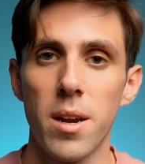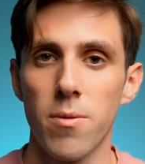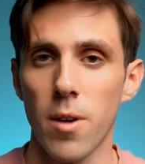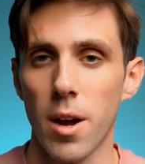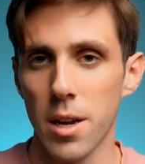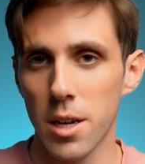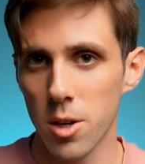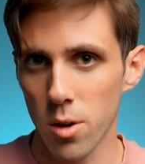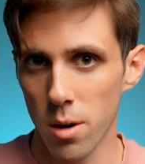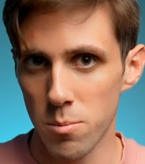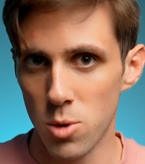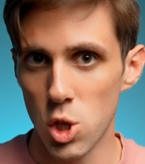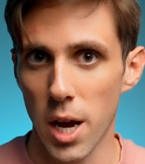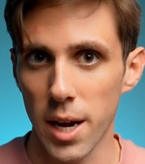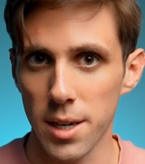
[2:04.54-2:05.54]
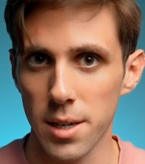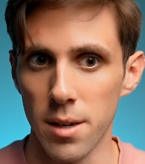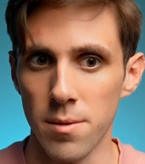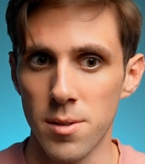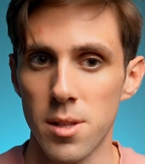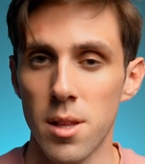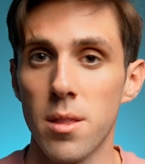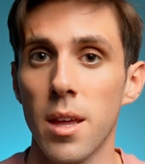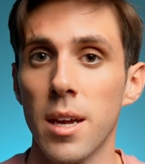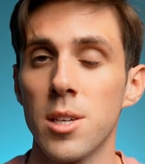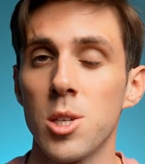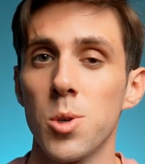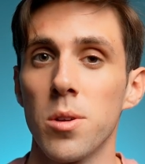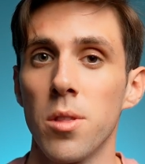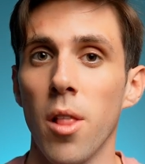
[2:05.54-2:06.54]
defining your objectives, the
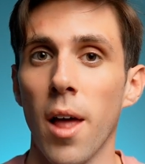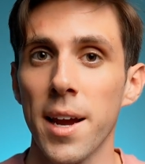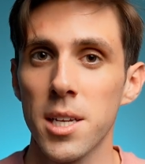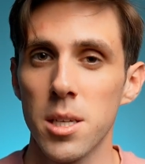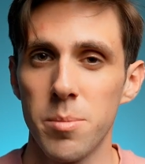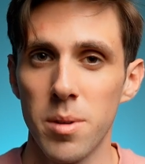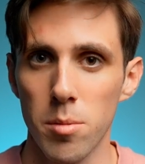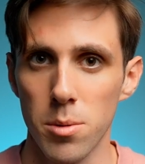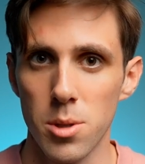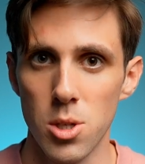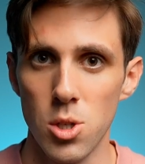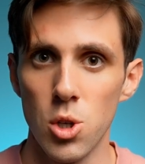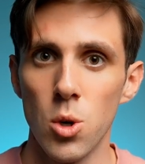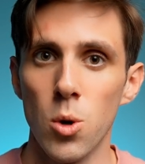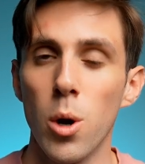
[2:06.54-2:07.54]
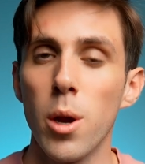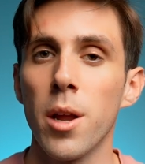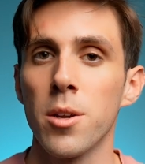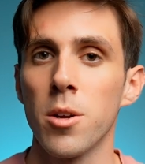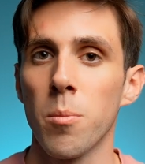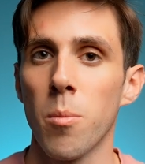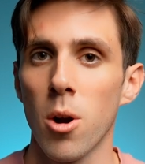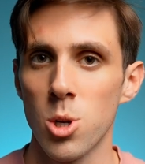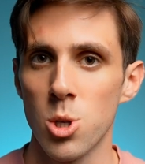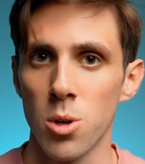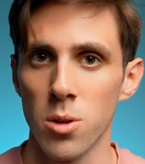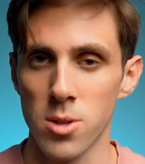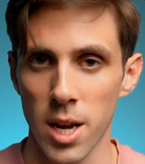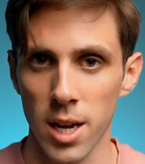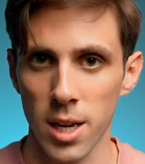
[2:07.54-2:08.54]
things you would like to be able to do in your
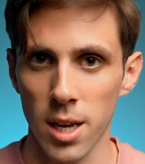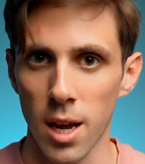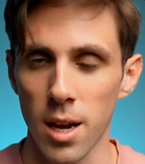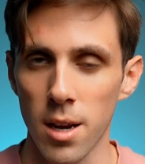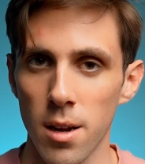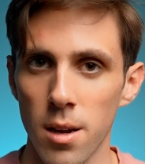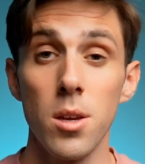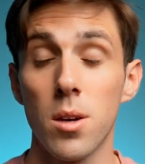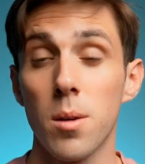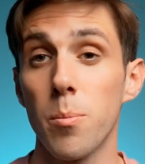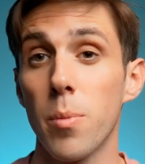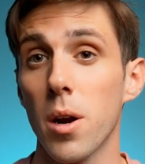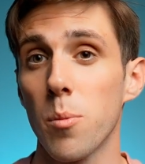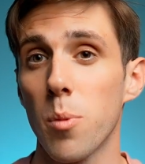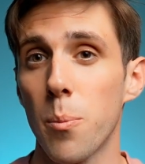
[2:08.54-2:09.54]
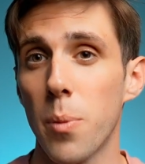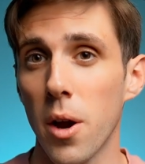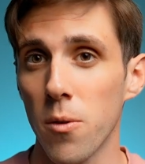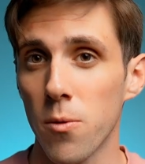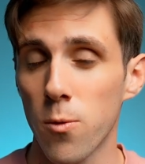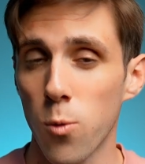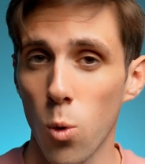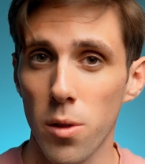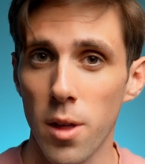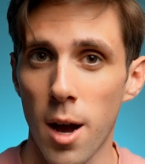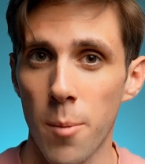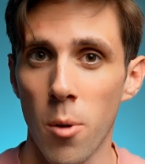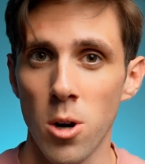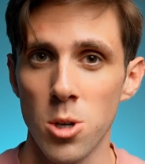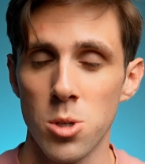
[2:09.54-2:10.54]
marginal decade, you can better prepare for
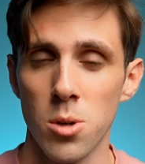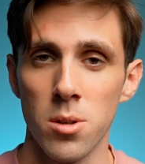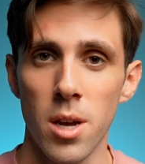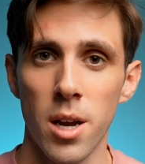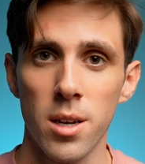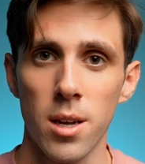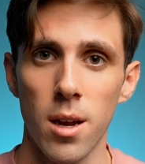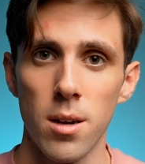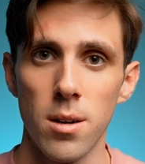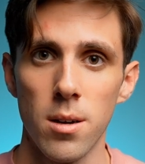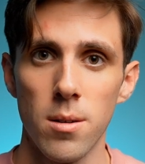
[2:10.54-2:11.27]
that marginal decade.